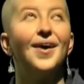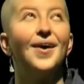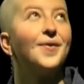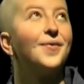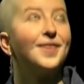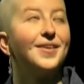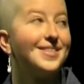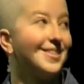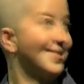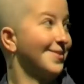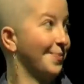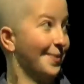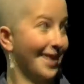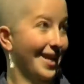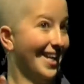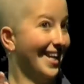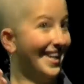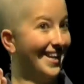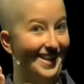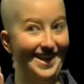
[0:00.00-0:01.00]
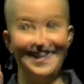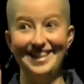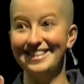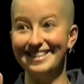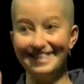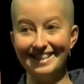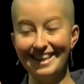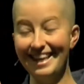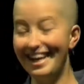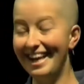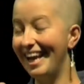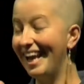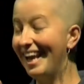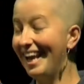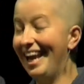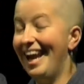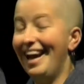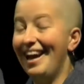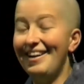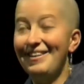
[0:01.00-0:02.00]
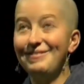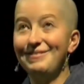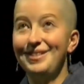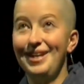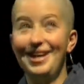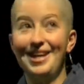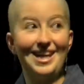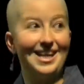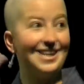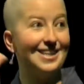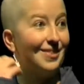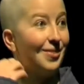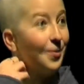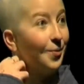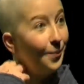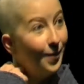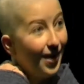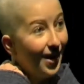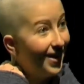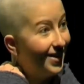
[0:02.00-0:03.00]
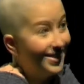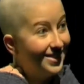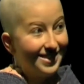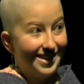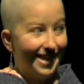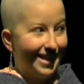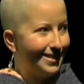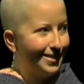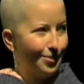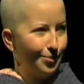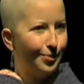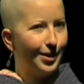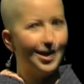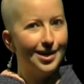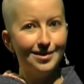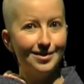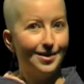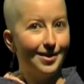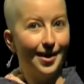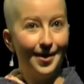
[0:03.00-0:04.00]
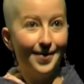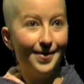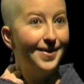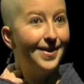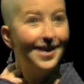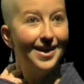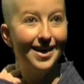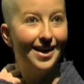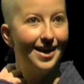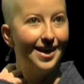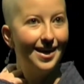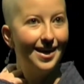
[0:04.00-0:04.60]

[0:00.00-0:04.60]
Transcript: Oh, this is ridiculous. Now I'm talking to the walls. That's a real low.